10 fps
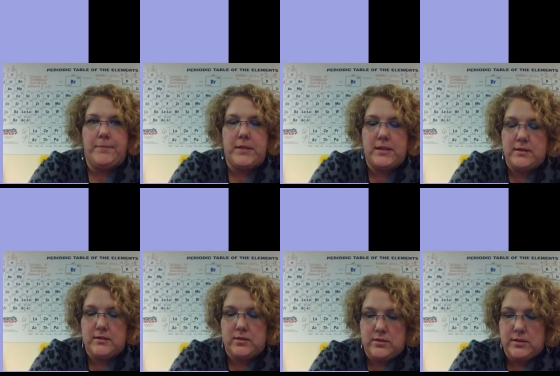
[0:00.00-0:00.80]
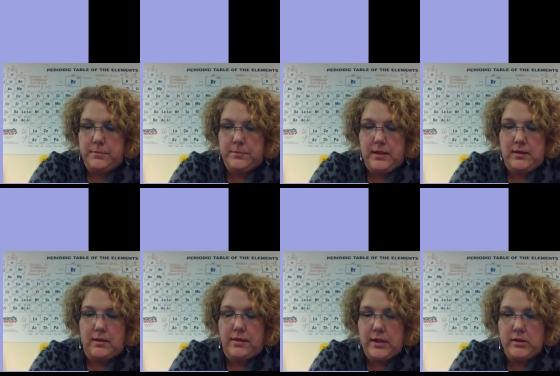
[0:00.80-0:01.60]
This is just simply the
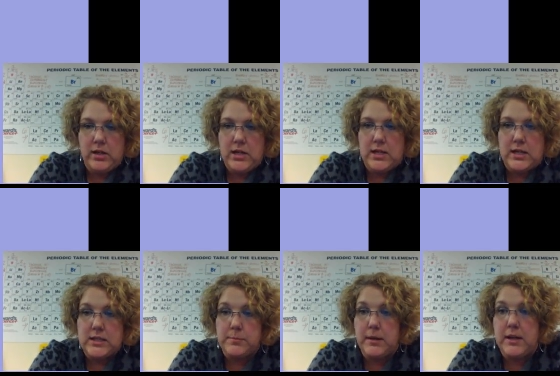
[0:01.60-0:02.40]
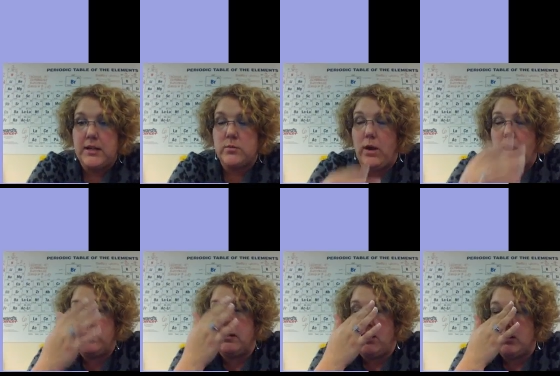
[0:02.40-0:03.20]
theory that explains why
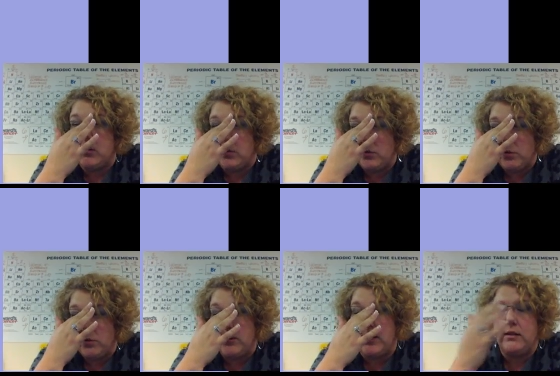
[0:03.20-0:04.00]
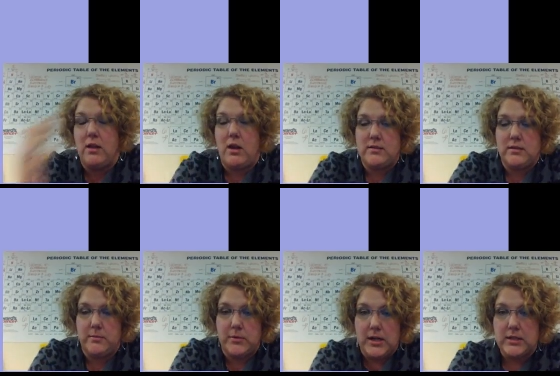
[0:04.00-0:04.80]
the laws are true. Okay, laws
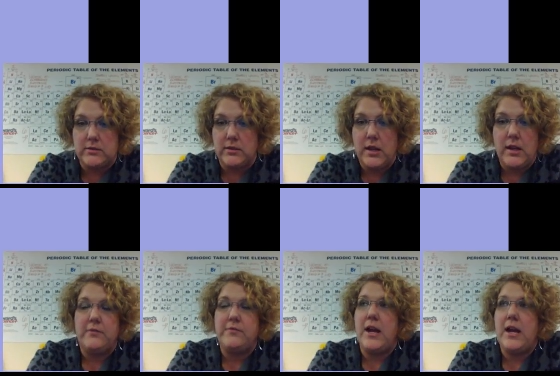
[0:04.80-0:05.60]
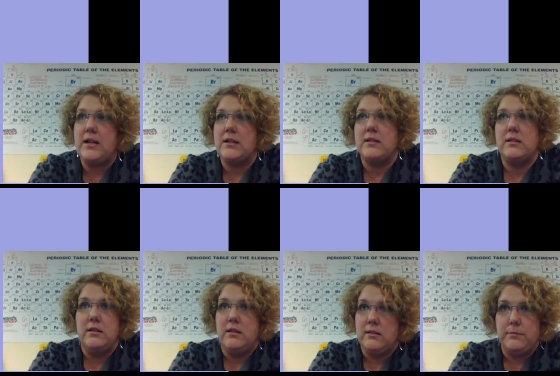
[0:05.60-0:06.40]
summarize facts.
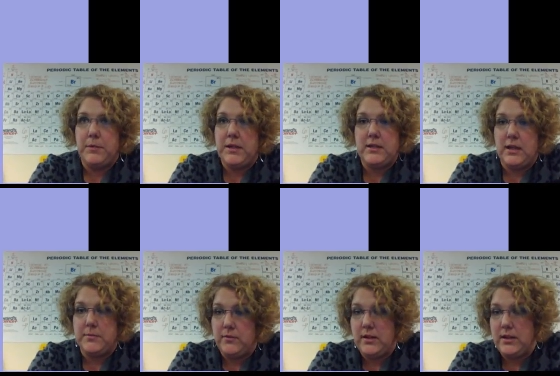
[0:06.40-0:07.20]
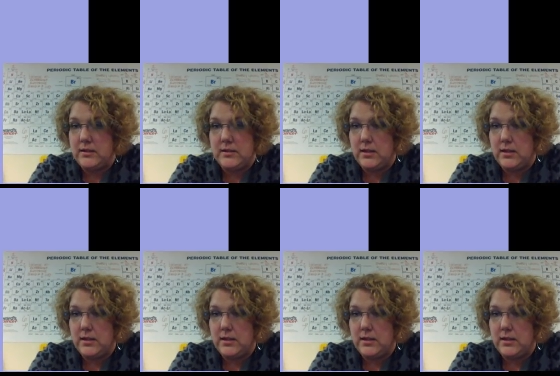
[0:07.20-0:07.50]
P times V is